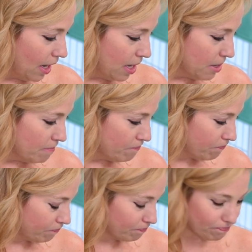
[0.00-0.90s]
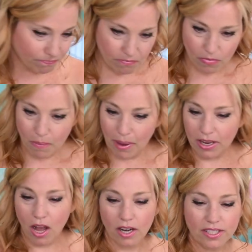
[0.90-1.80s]
my
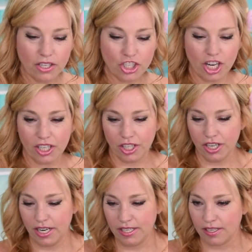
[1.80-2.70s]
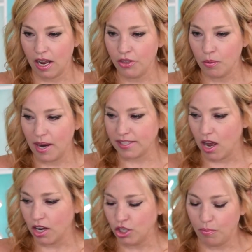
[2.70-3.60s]
cocktail shaker is otherwise
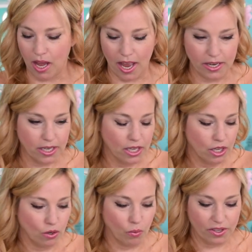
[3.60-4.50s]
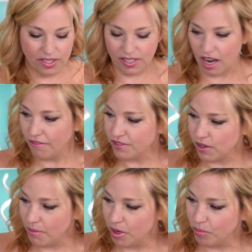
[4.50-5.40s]
occupied with stuff,
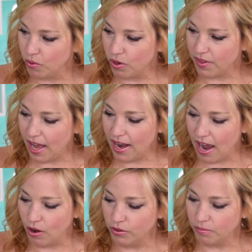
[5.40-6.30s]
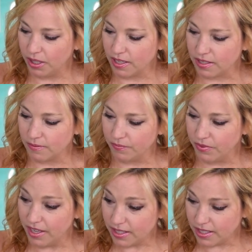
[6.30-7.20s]
so I'm gonna pour that out because
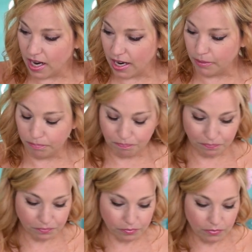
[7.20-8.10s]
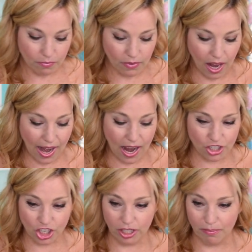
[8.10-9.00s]
this time I
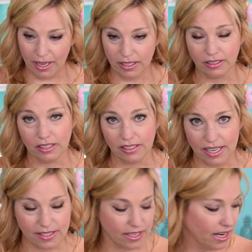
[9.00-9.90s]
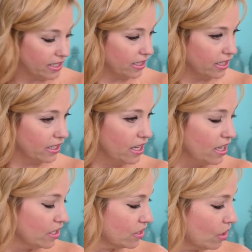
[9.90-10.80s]
actually made a little less than I needed.
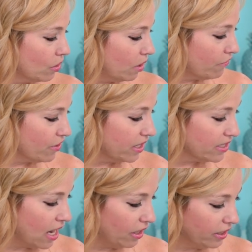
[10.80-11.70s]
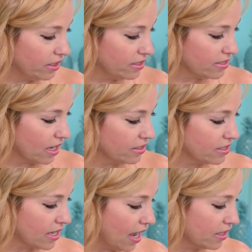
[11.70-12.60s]
So for the Italian
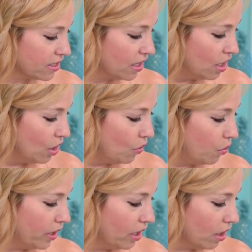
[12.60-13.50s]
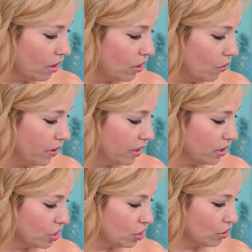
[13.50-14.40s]
sunset, we are
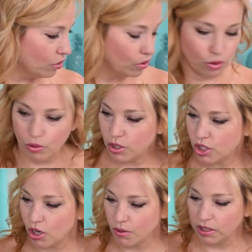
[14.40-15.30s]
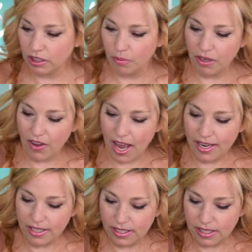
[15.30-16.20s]
going to start with a little bit of
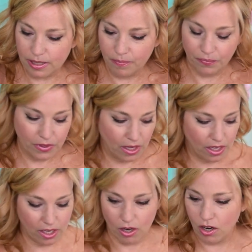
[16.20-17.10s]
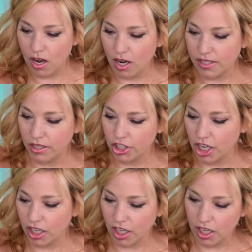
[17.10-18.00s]
ice in our cocktail
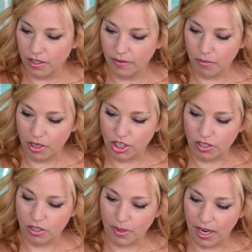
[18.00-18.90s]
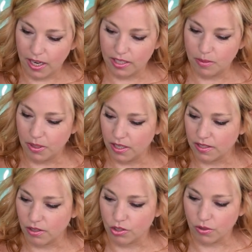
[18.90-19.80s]
shaker. I'm gonna just use my hands
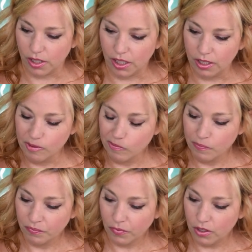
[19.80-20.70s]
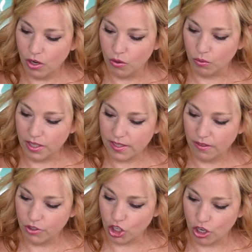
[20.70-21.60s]
because there's really no risk
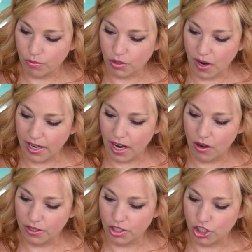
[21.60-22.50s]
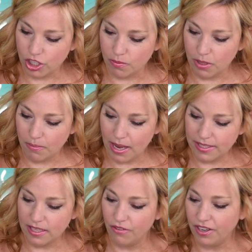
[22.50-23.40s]
of germs right now. It's just me,
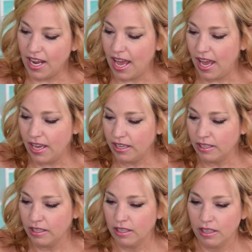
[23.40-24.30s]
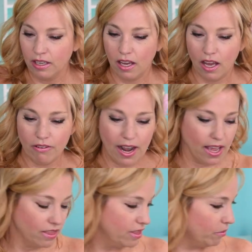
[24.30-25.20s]
myself, and I. All
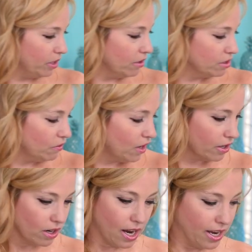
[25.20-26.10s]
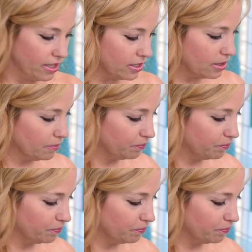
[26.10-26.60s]
right, there we go, so we've got our ice.